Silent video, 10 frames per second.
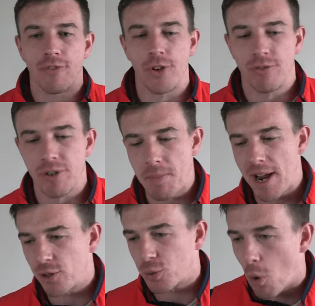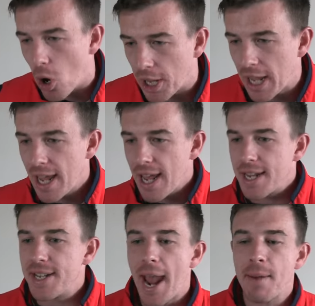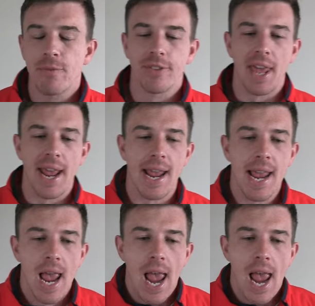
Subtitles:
a 33-man squad name for that.